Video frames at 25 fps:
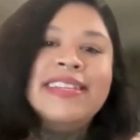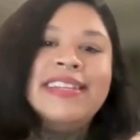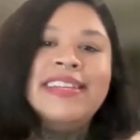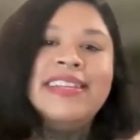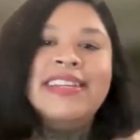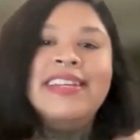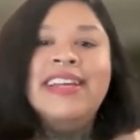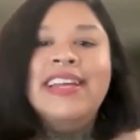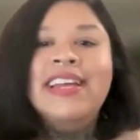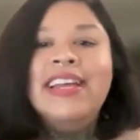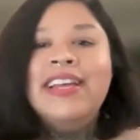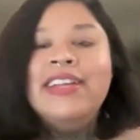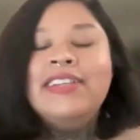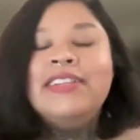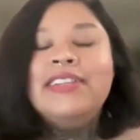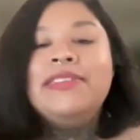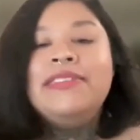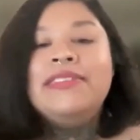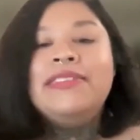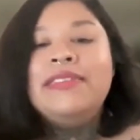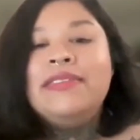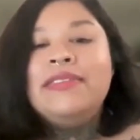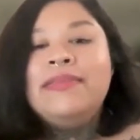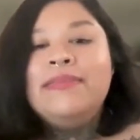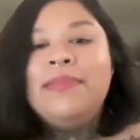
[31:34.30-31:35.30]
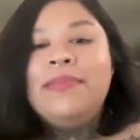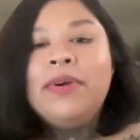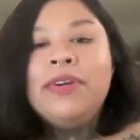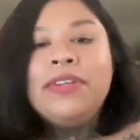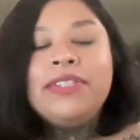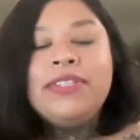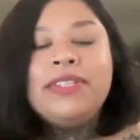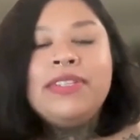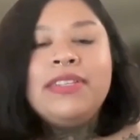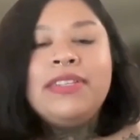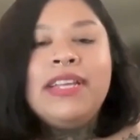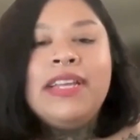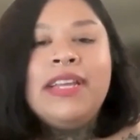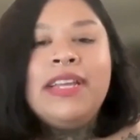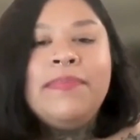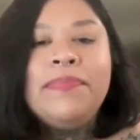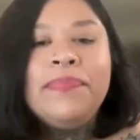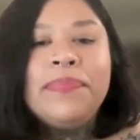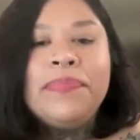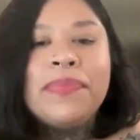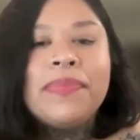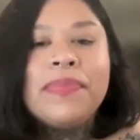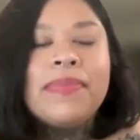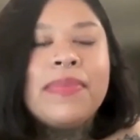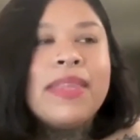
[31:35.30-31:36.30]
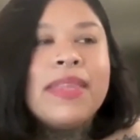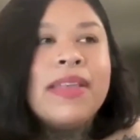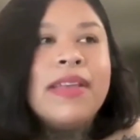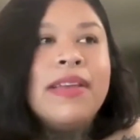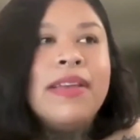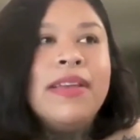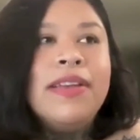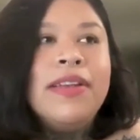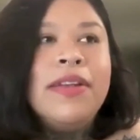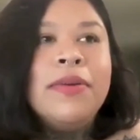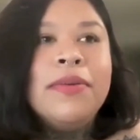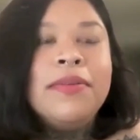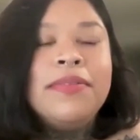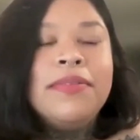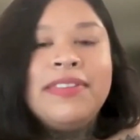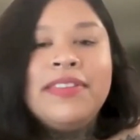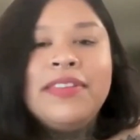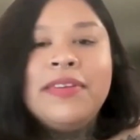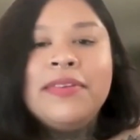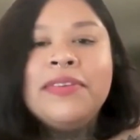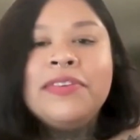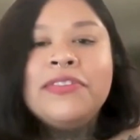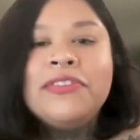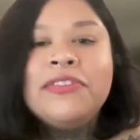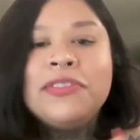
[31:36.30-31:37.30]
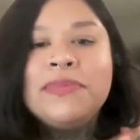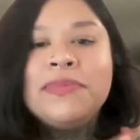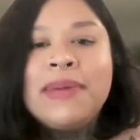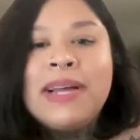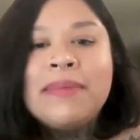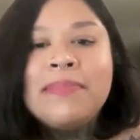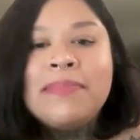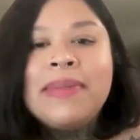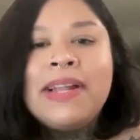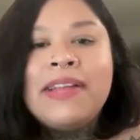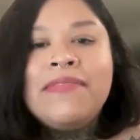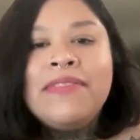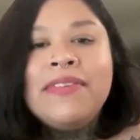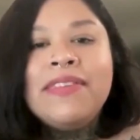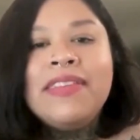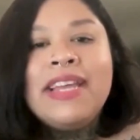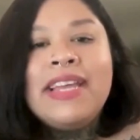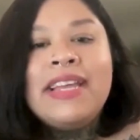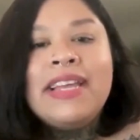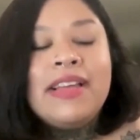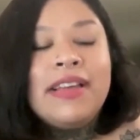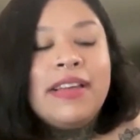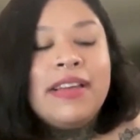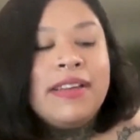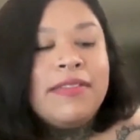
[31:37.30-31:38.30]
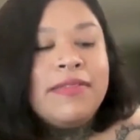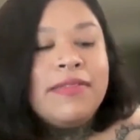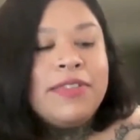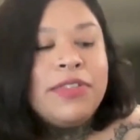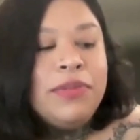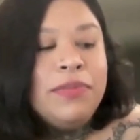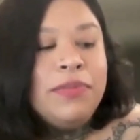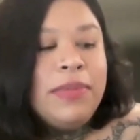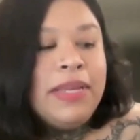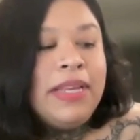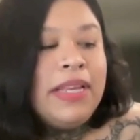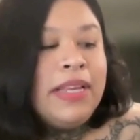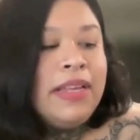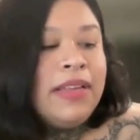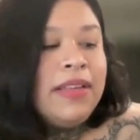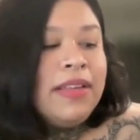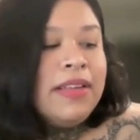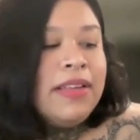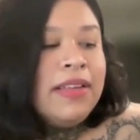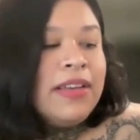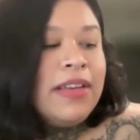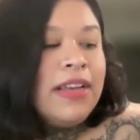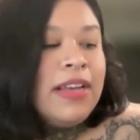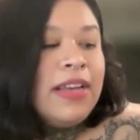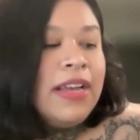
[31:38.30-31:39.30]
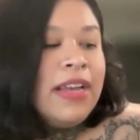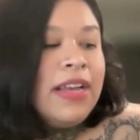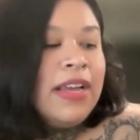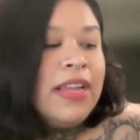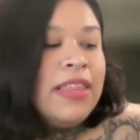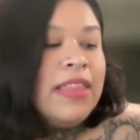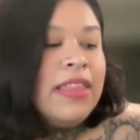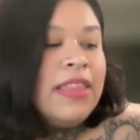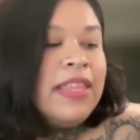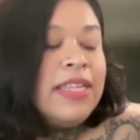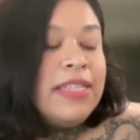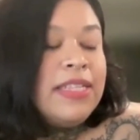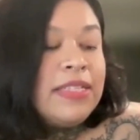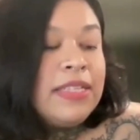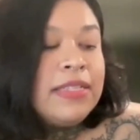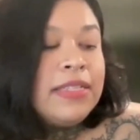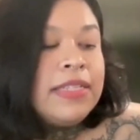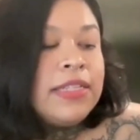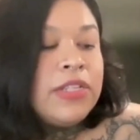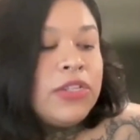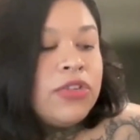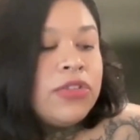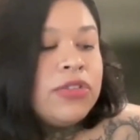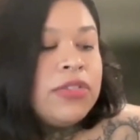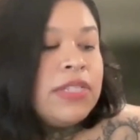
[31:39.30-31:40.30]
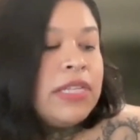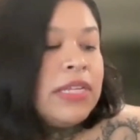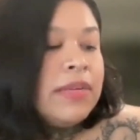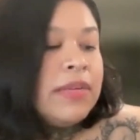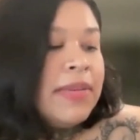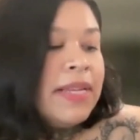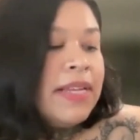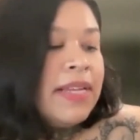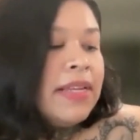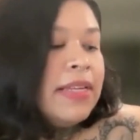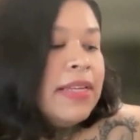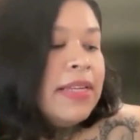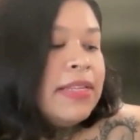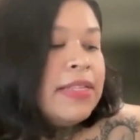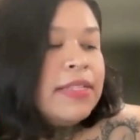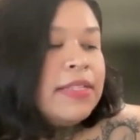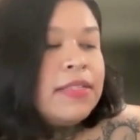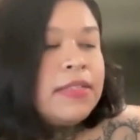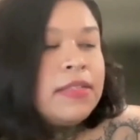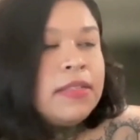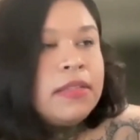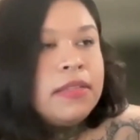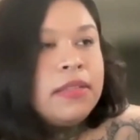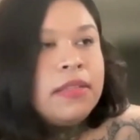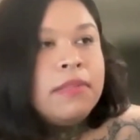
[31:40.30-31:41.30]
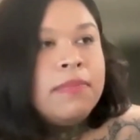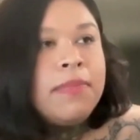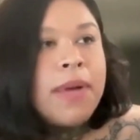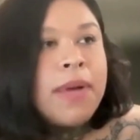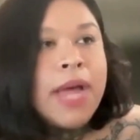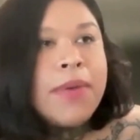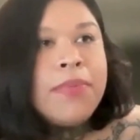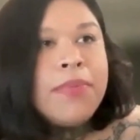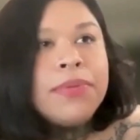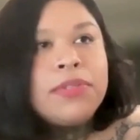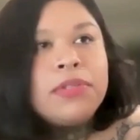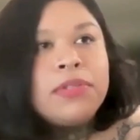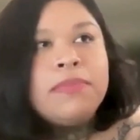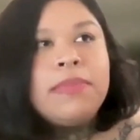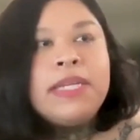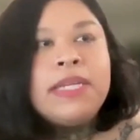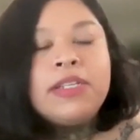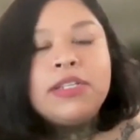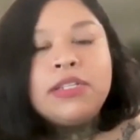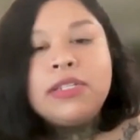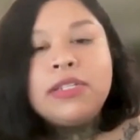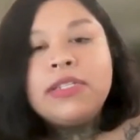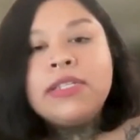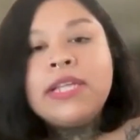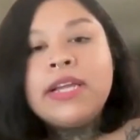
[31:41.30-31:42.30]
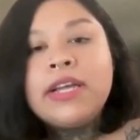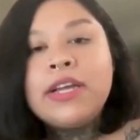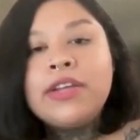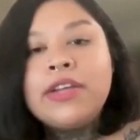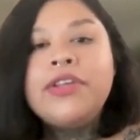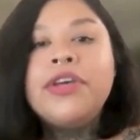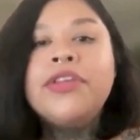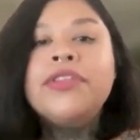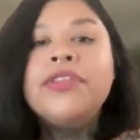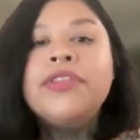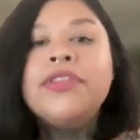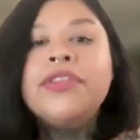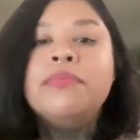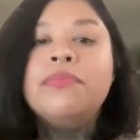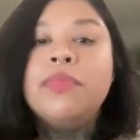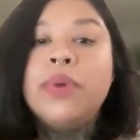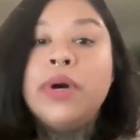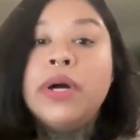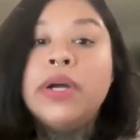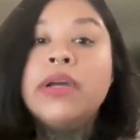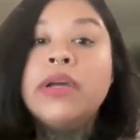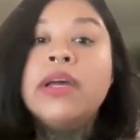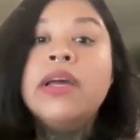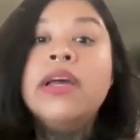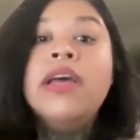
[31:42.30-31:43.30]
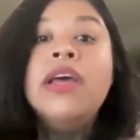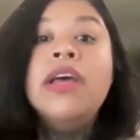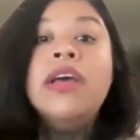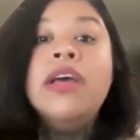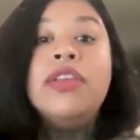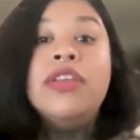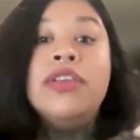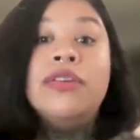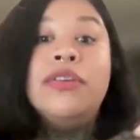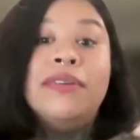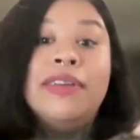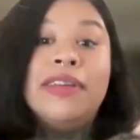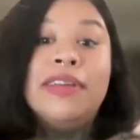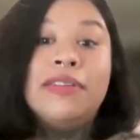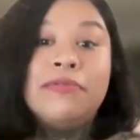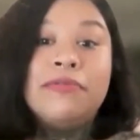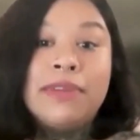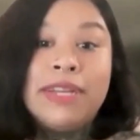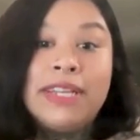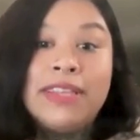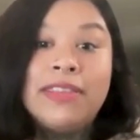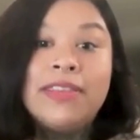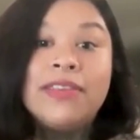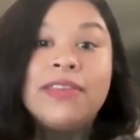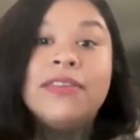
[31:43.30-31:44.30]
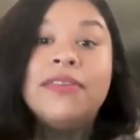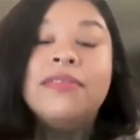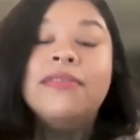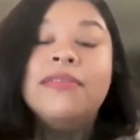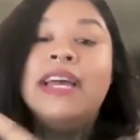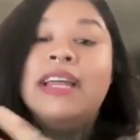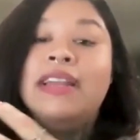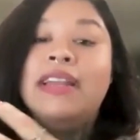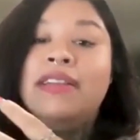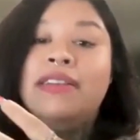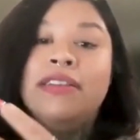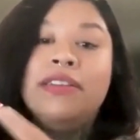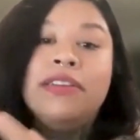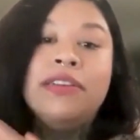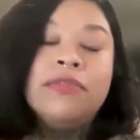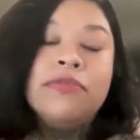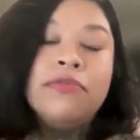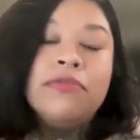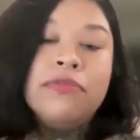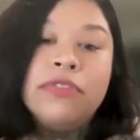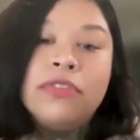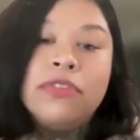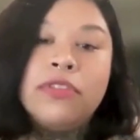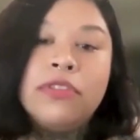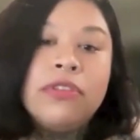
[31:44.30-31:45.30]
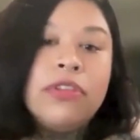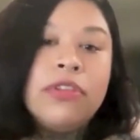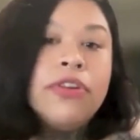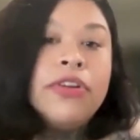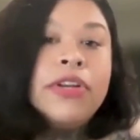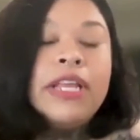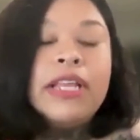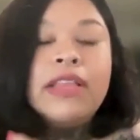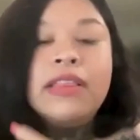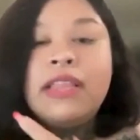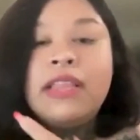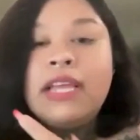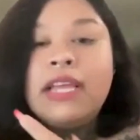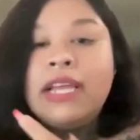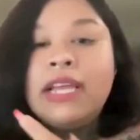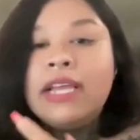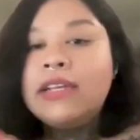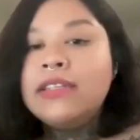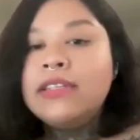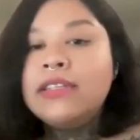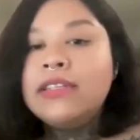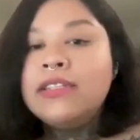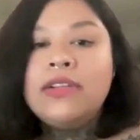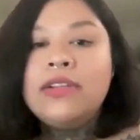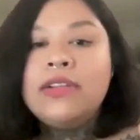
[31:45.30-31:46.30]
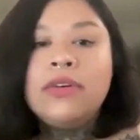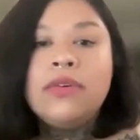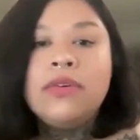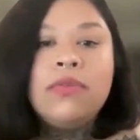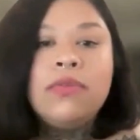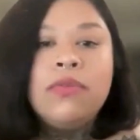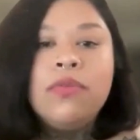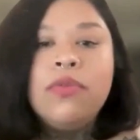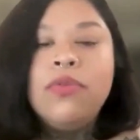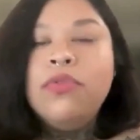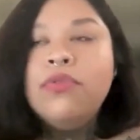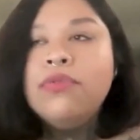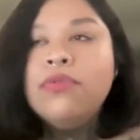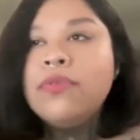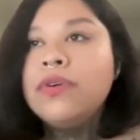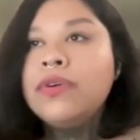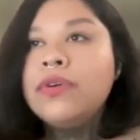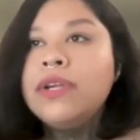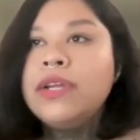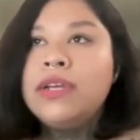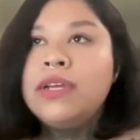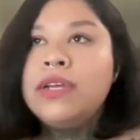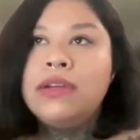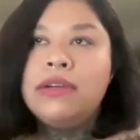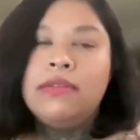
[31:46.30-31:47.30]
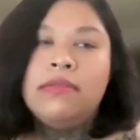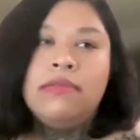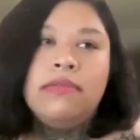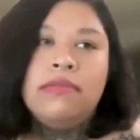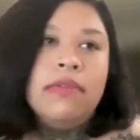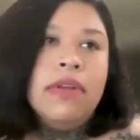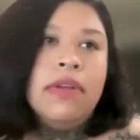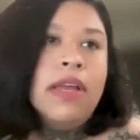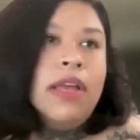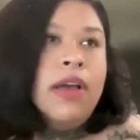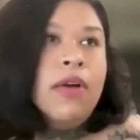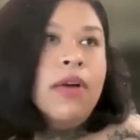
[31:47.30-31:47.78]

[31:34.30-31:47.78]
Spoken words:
honestly, personally, no disrespect, but I feel like to me this is interesting because the Bible to me is just like another book you can read through and you're learning things, you know, who wrote it,